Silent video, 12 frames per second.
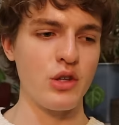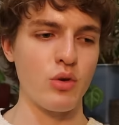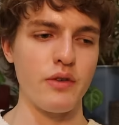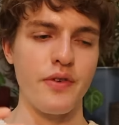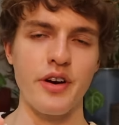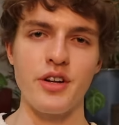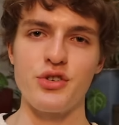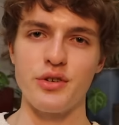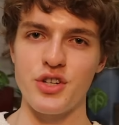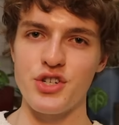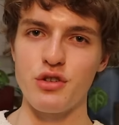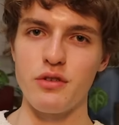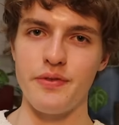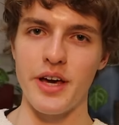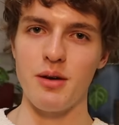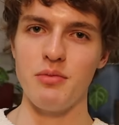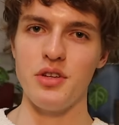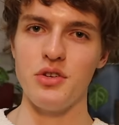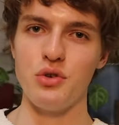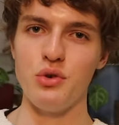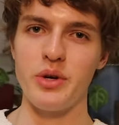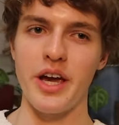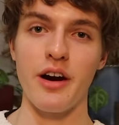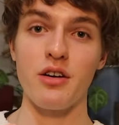They were a very traditional family
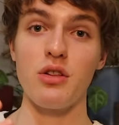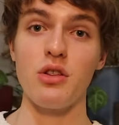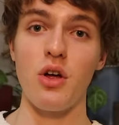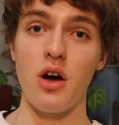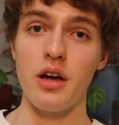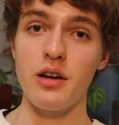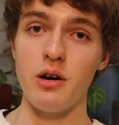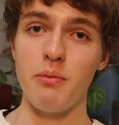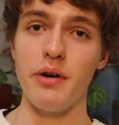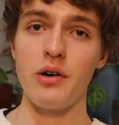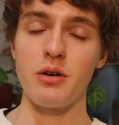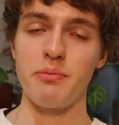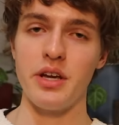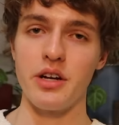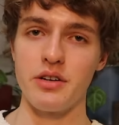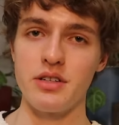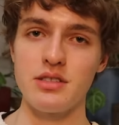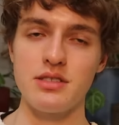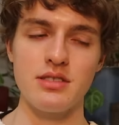who cared a lot about appearance.